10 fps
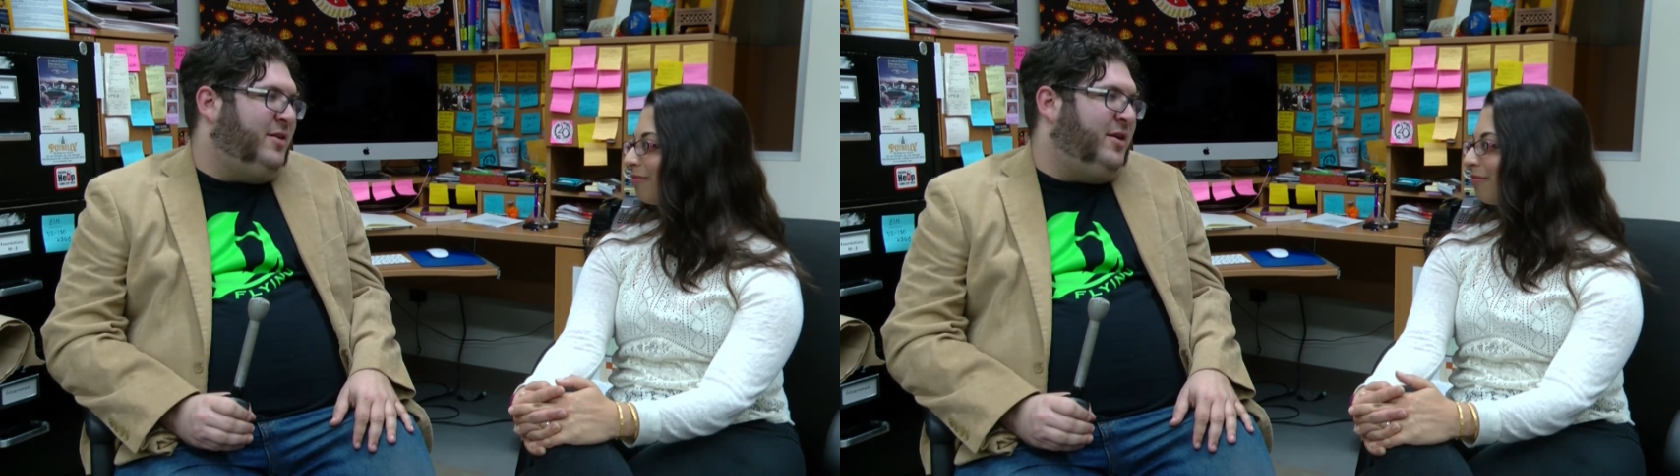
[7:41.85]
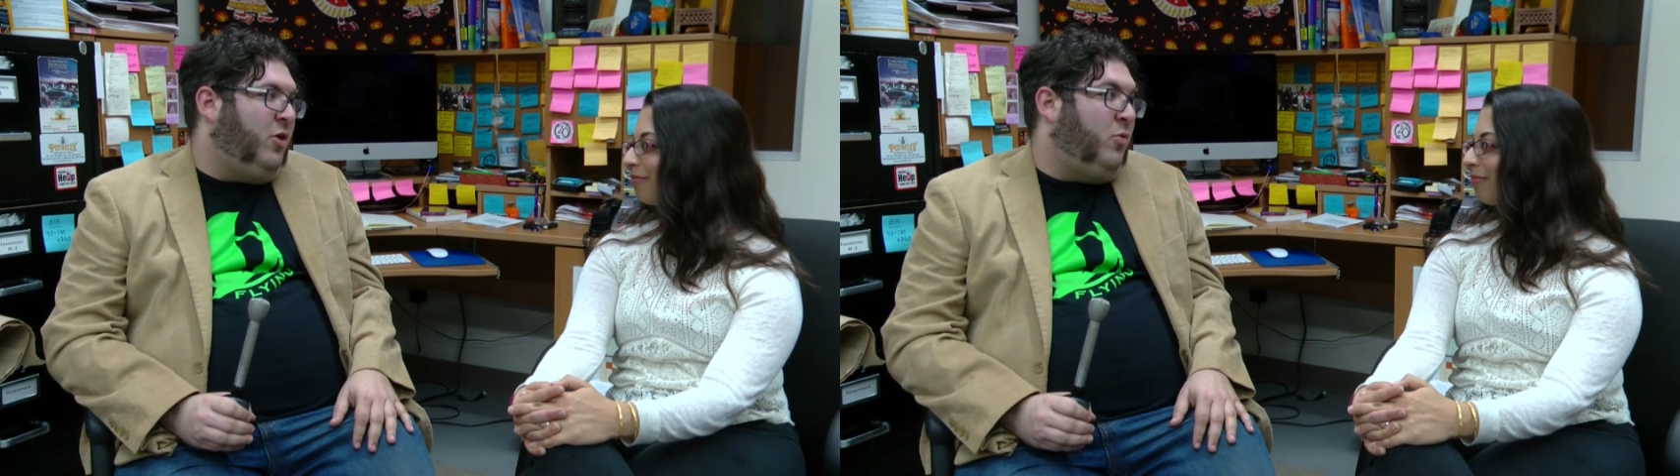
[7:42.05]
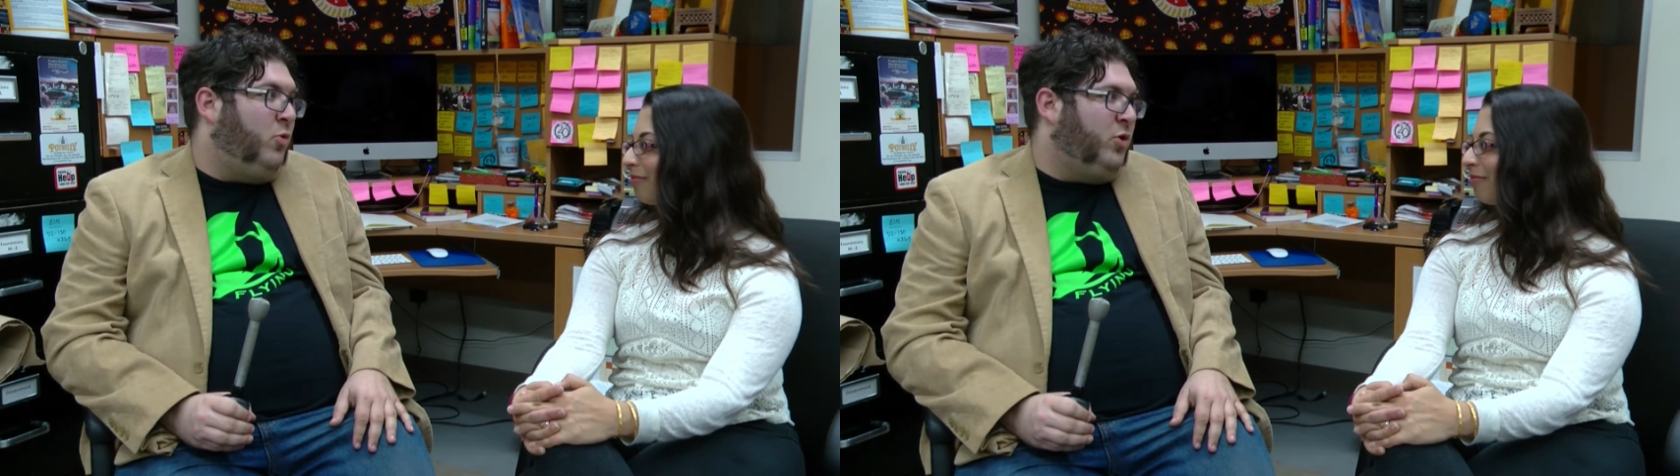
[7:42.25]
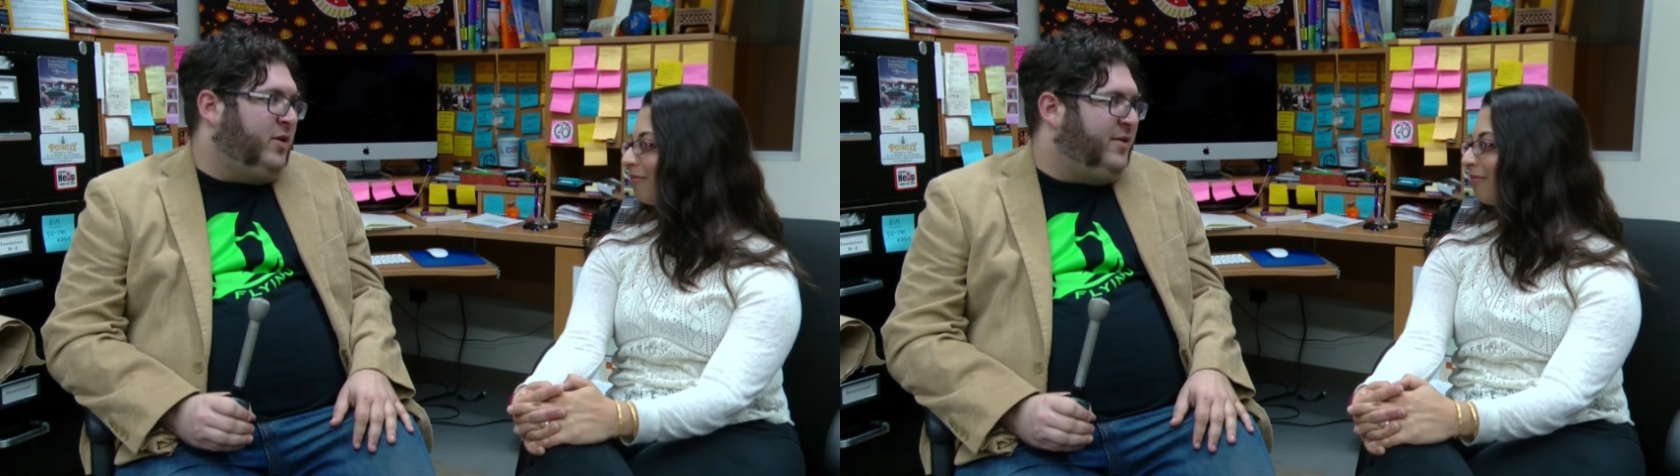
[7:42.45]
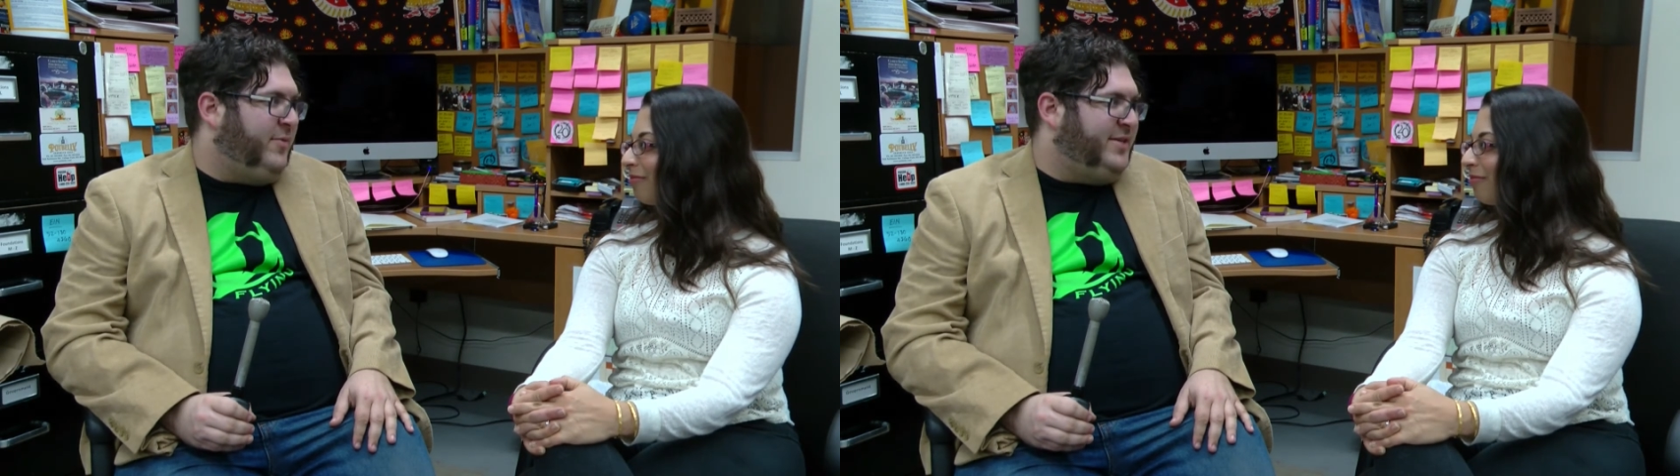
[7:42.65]
in our
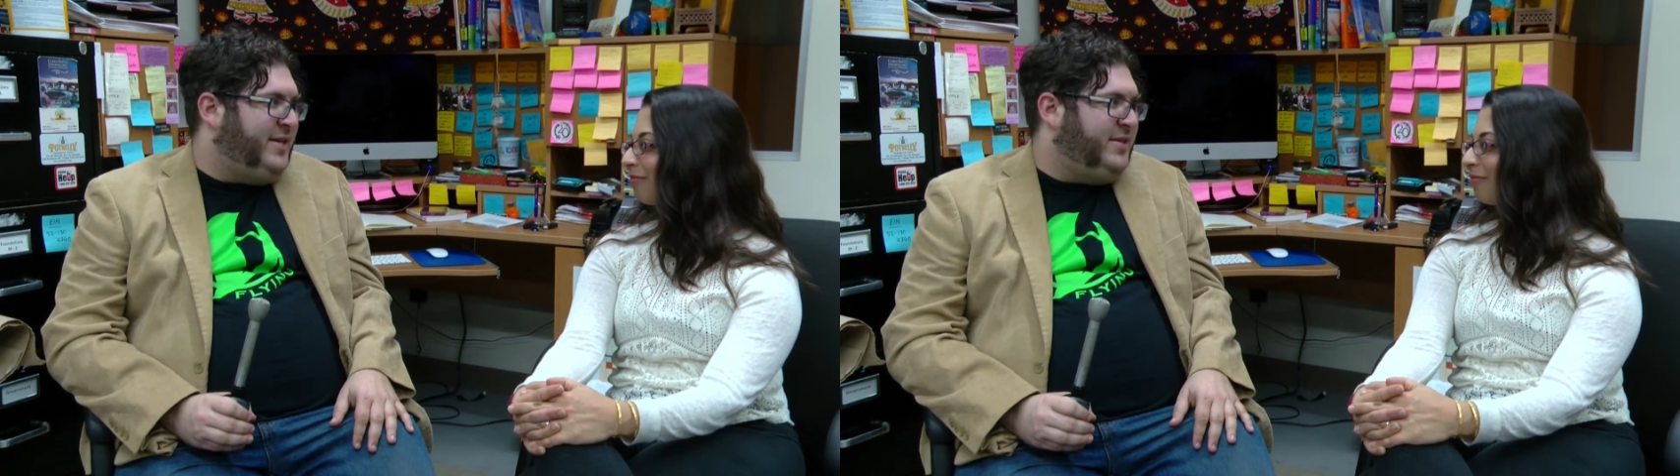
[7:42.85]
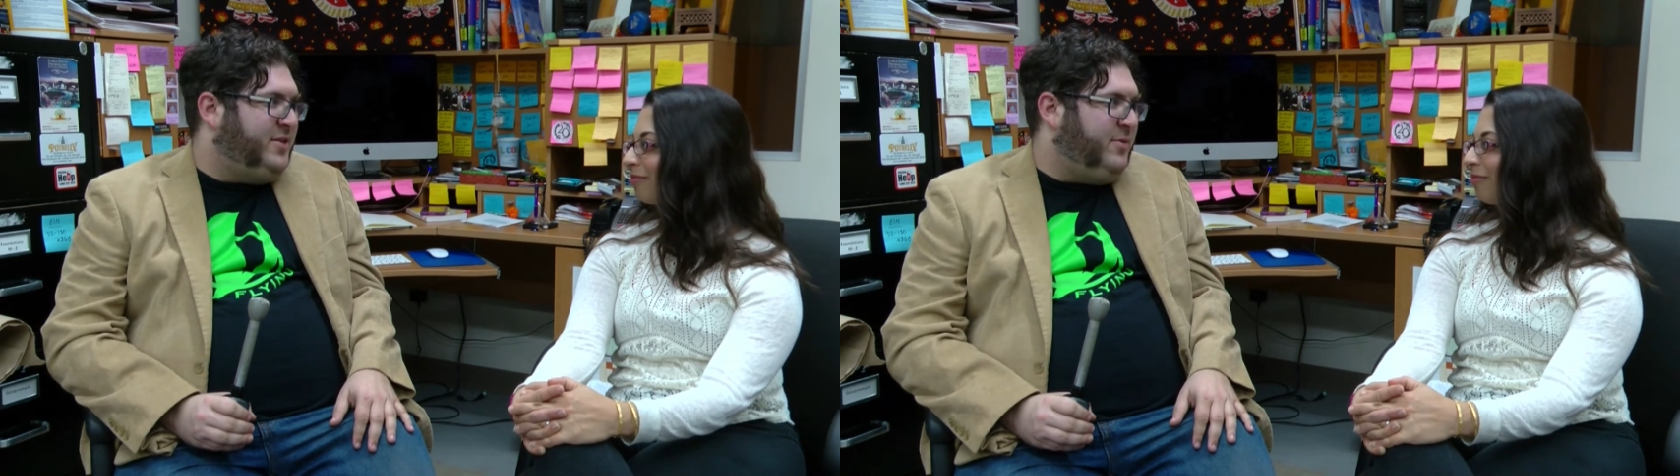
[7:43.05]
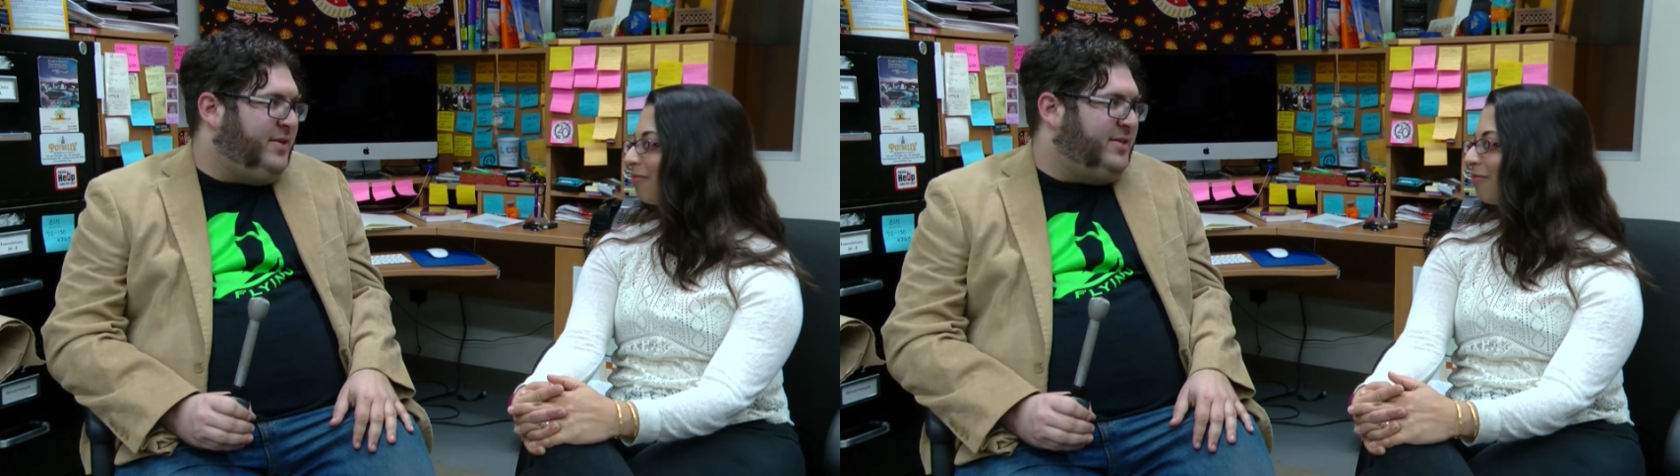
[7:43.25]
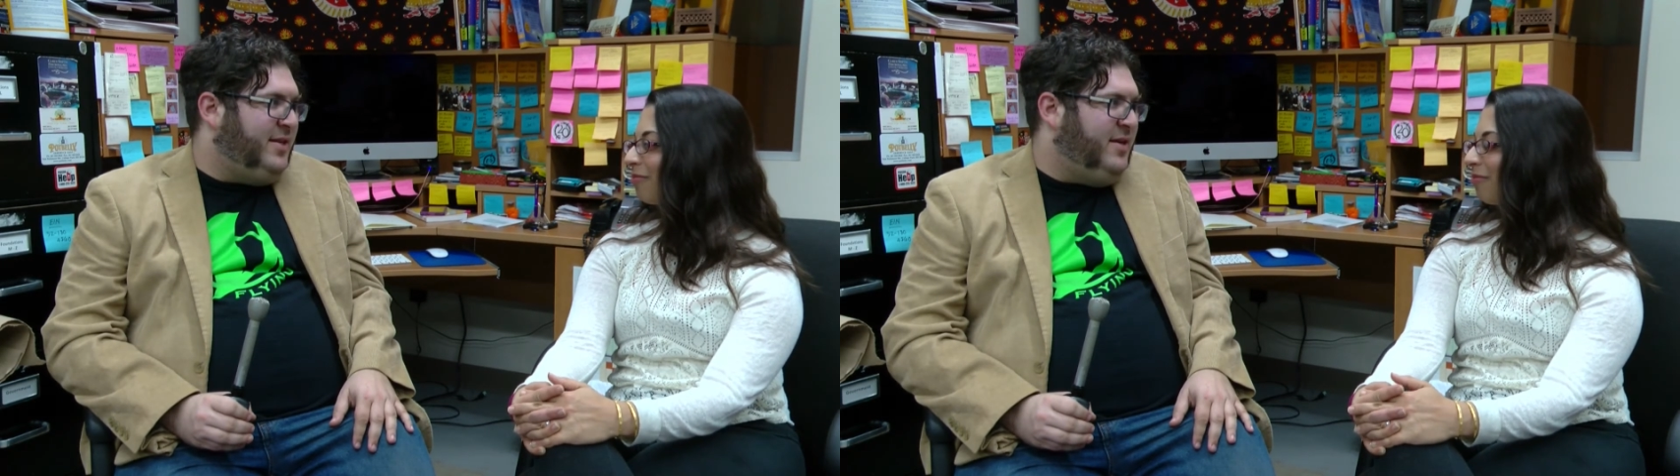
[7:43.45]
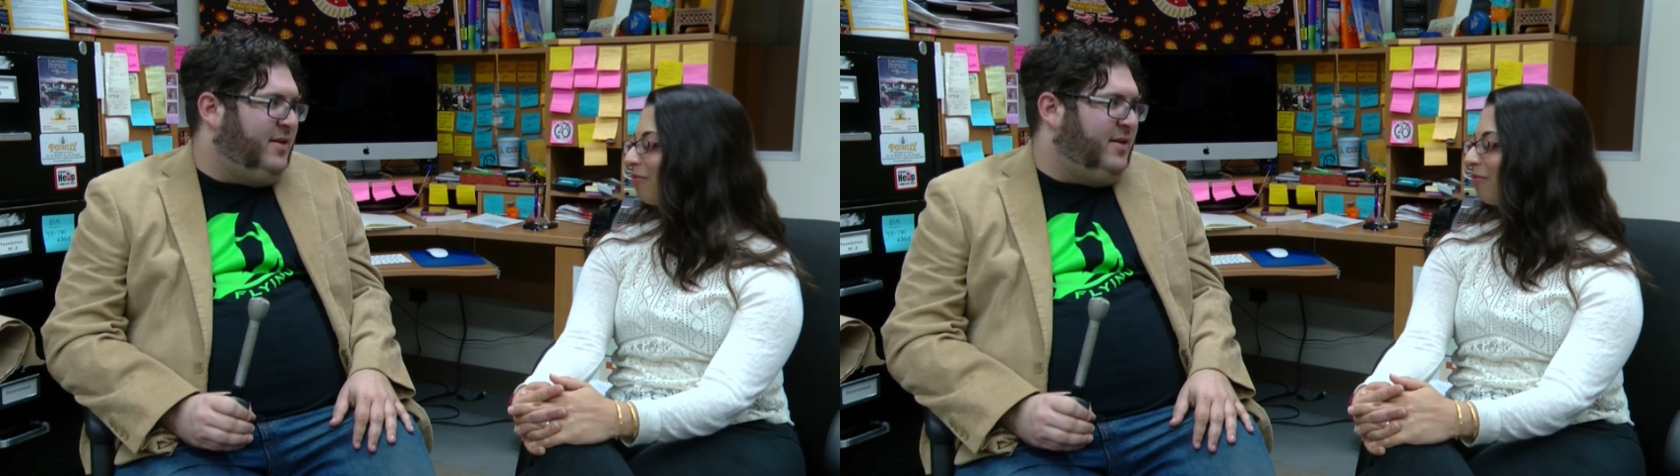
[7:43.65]
work that we take seriously.